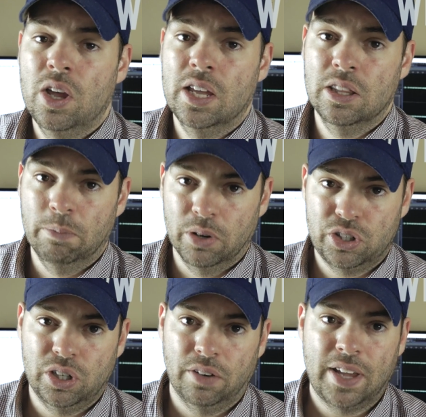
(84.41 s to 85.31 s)
in the
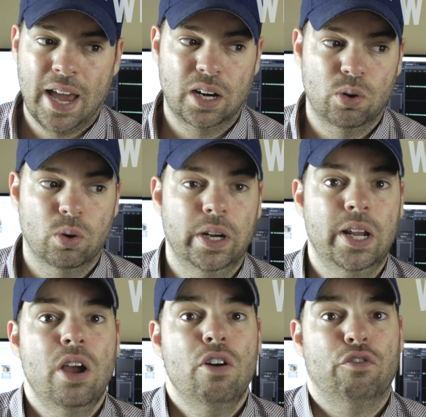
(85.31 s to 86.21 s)
bookshelf category
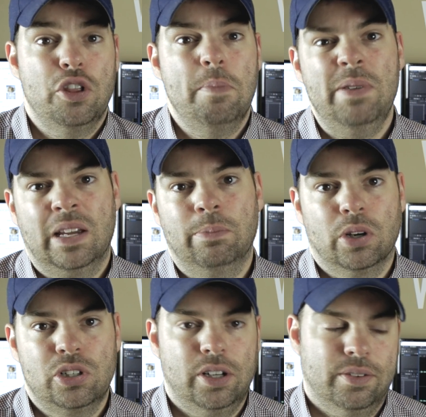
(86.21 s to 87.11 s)
for the big
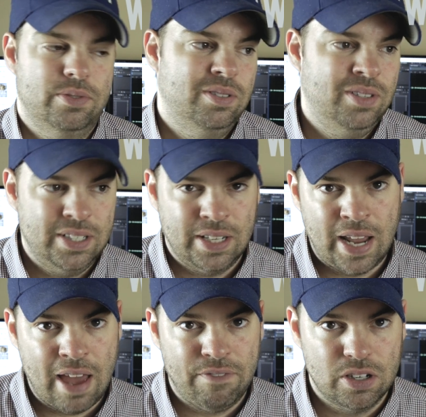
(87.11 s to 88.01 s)
bookshelves, the
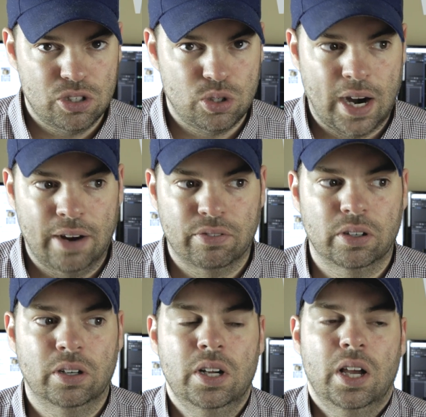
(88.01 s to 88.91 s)
6.5-inch
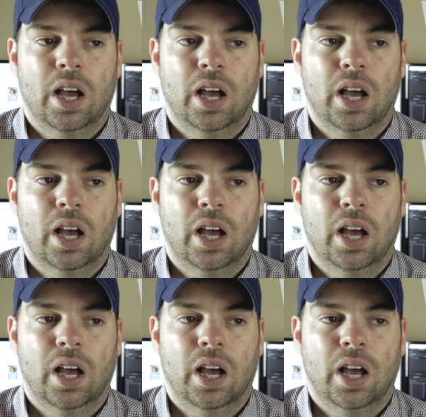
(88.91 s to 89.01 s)
driver,